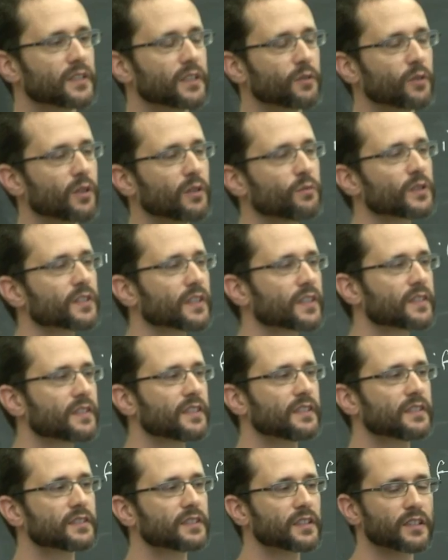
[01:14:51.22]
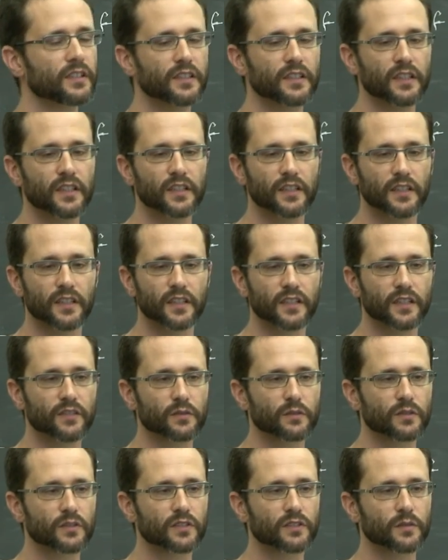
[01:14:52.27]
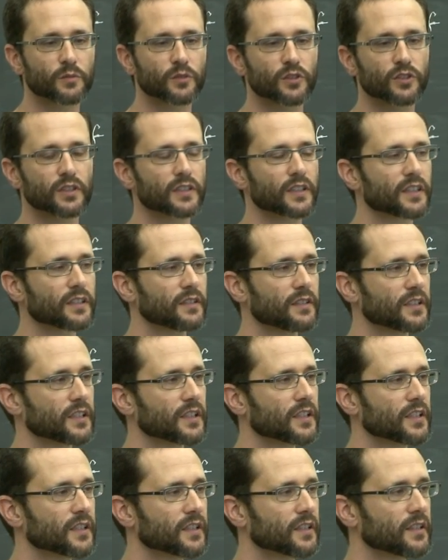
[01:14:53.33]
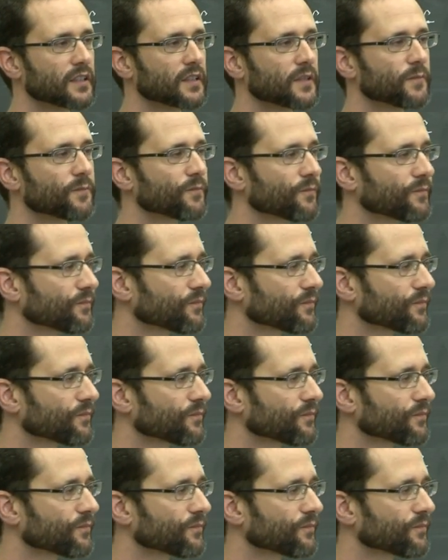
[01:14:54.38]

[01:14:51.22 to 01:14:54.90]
there always exists a, uh, a pseudo distribution that, uh,